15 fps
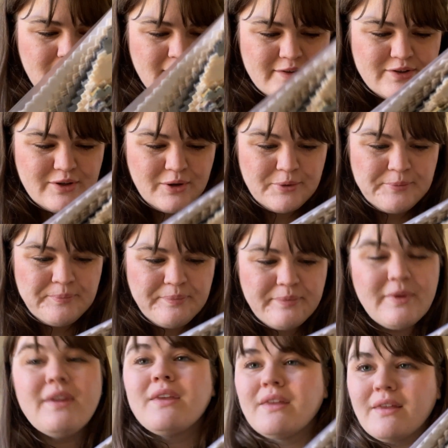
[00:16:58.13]
So
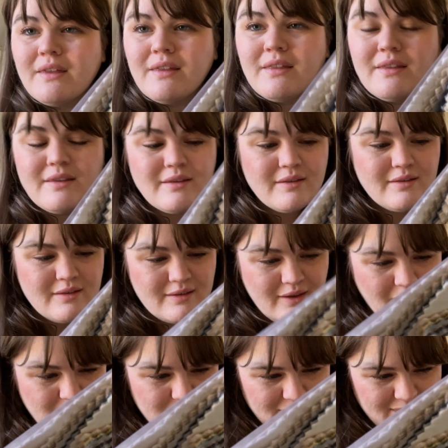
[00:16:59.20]

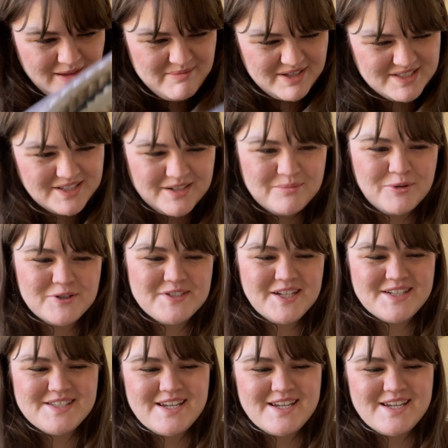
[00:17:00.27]
hopefully that makes a little more sense